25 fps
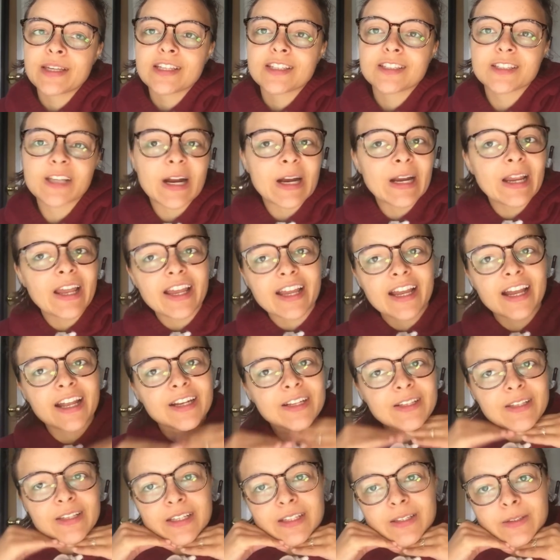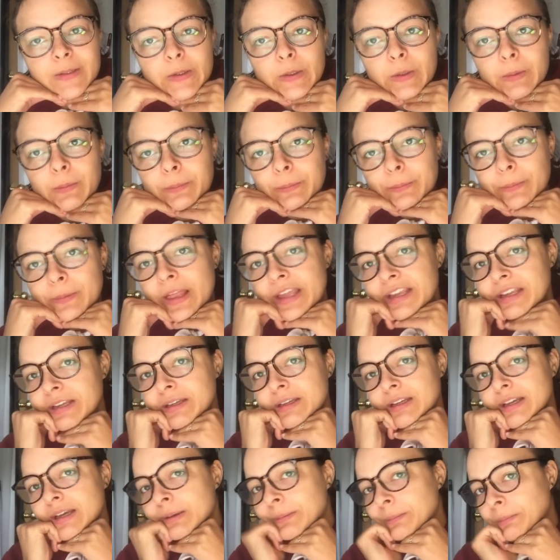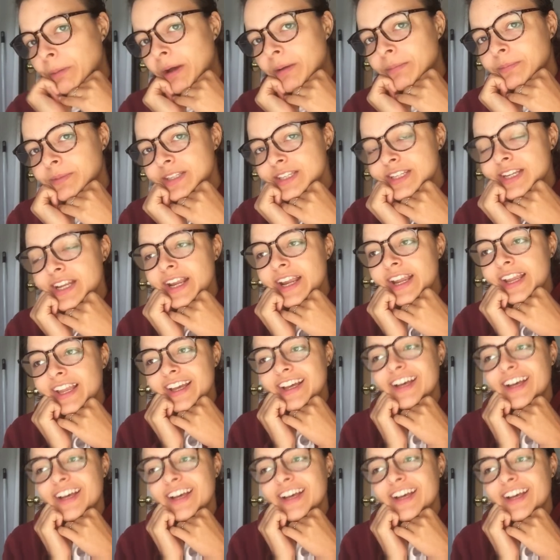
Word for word: sorry I kind of look a little like a bum today.